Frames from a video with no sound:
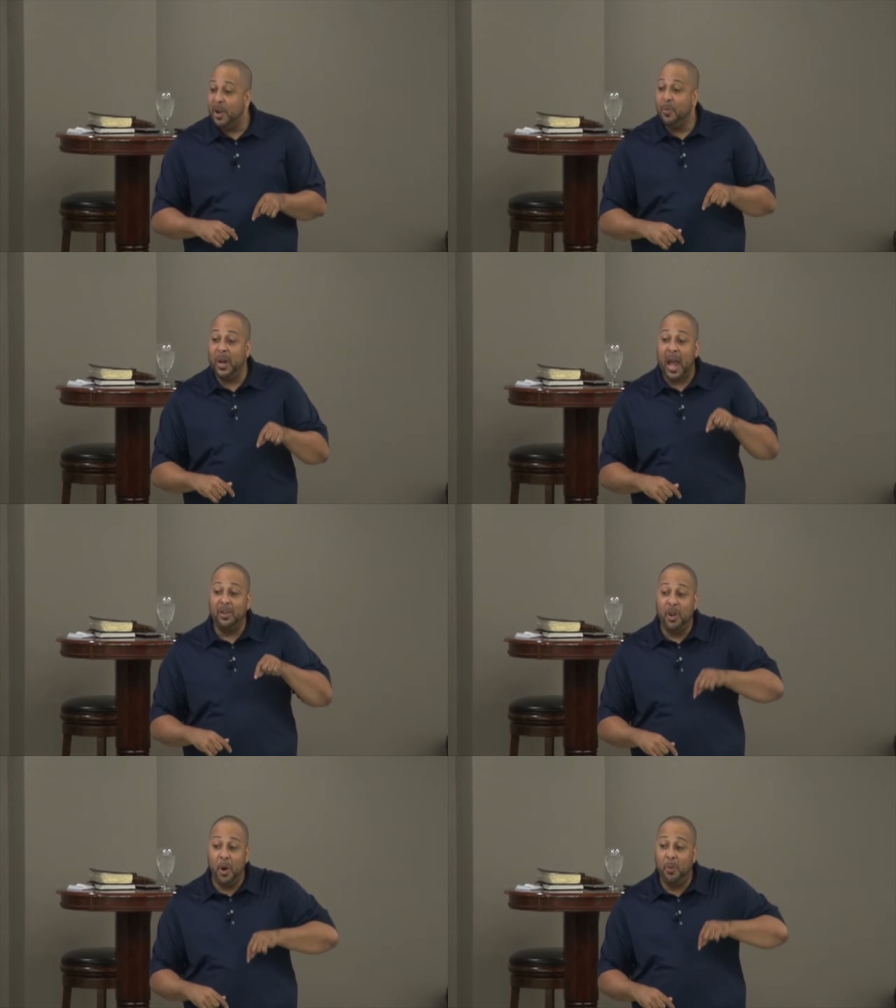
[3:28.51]
what I
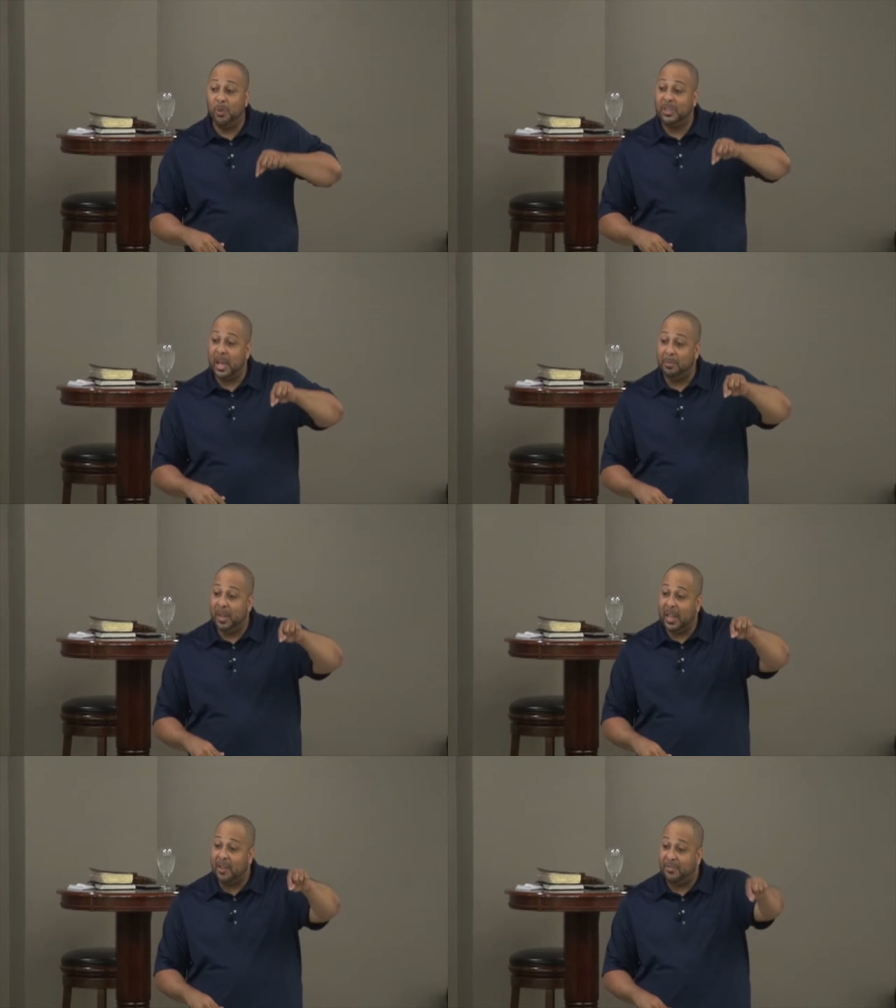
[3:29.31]
know will take me
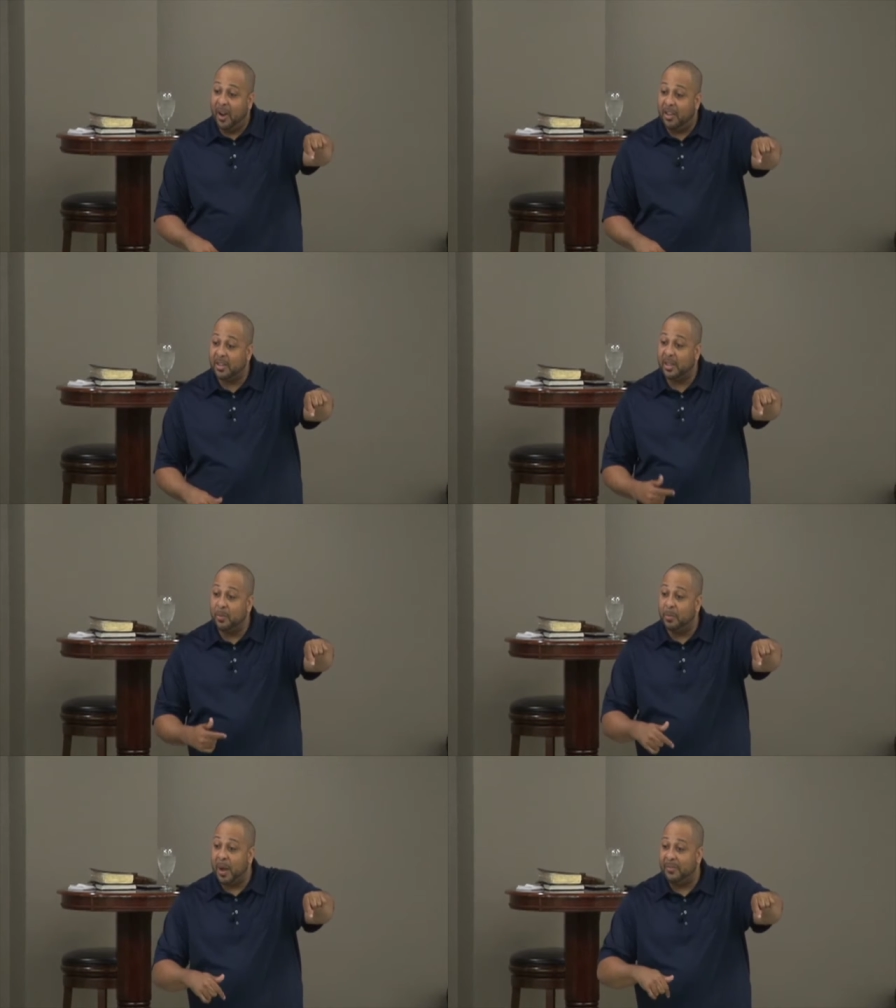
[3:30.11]
a lot farther than
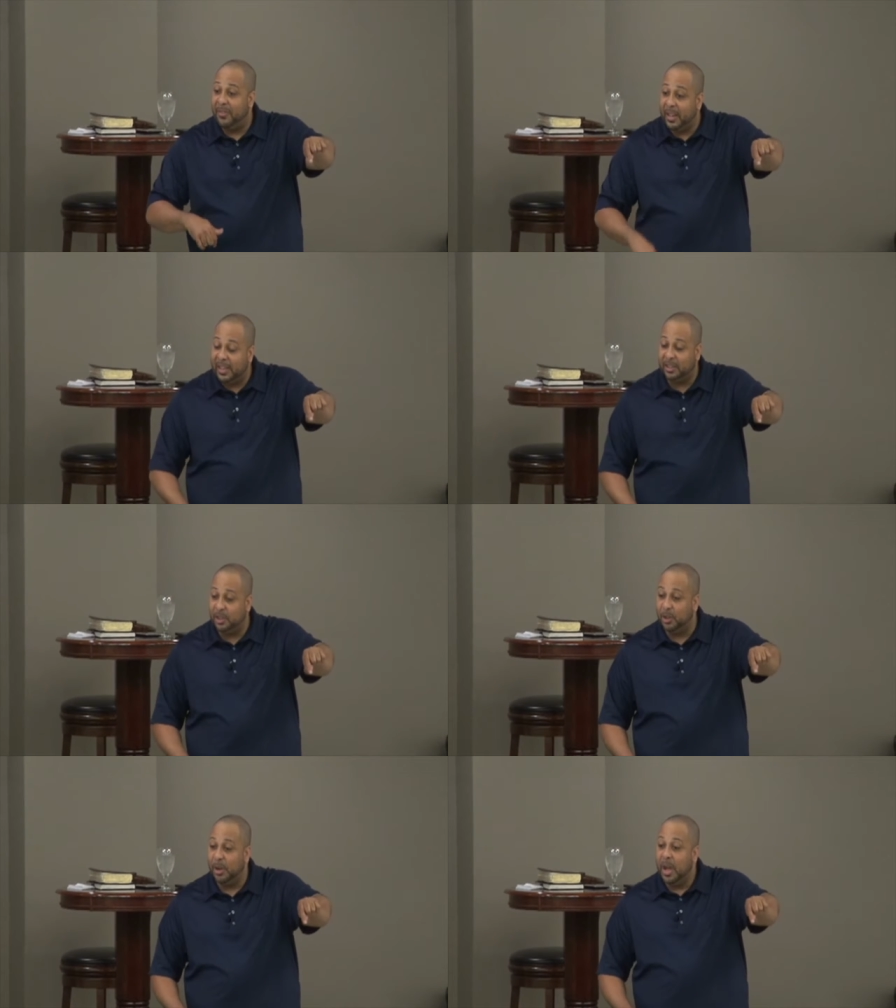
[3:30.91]
what my feelings
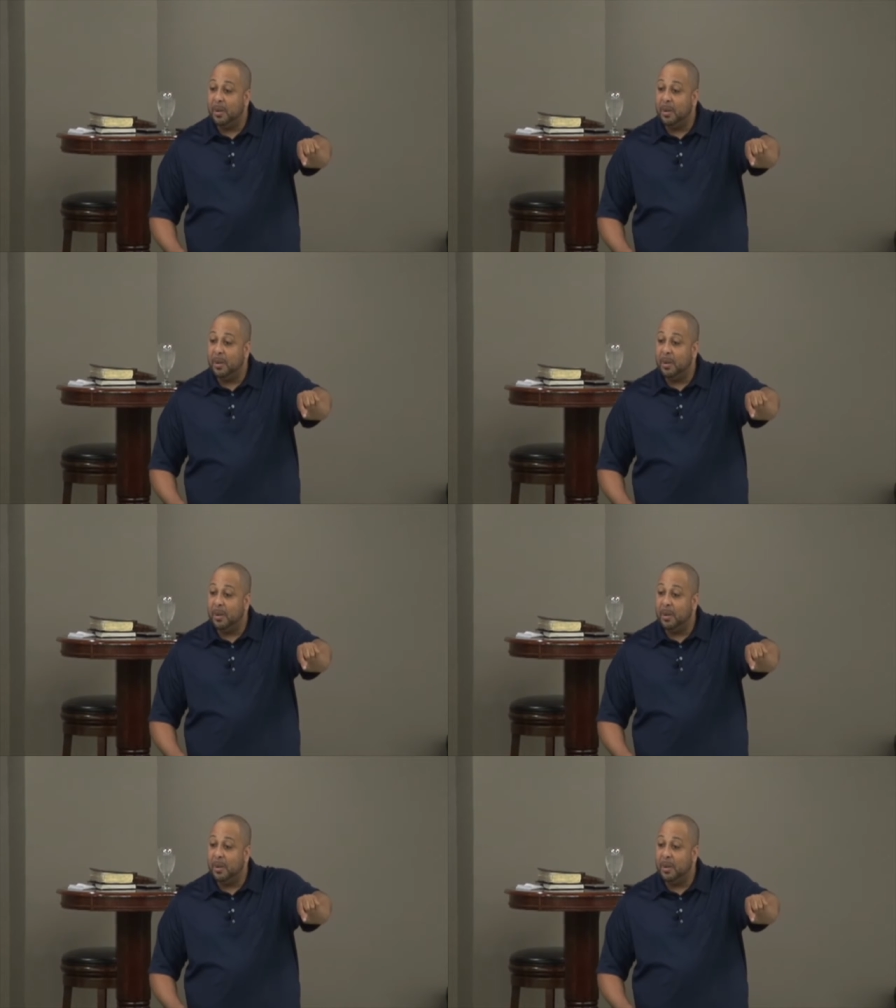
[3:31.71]
do.